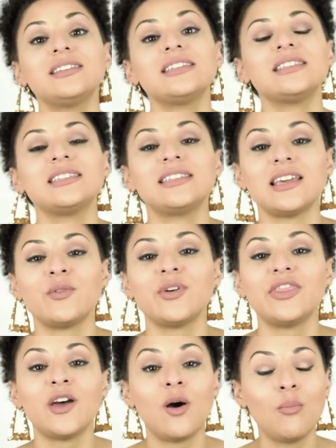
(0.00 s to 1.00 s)
to sing
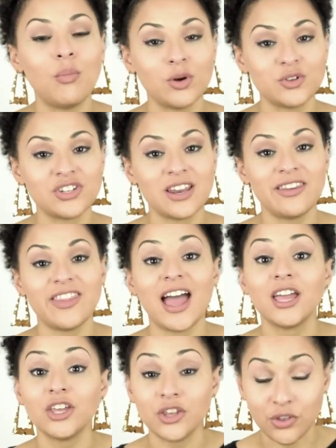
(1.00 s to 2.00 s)
with the emotion
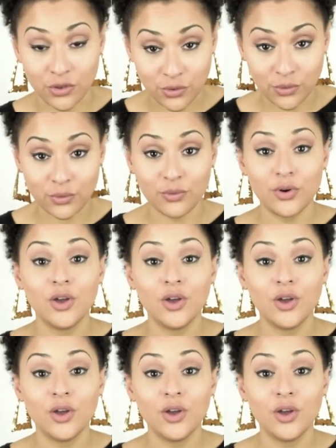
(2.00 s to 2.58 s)
that you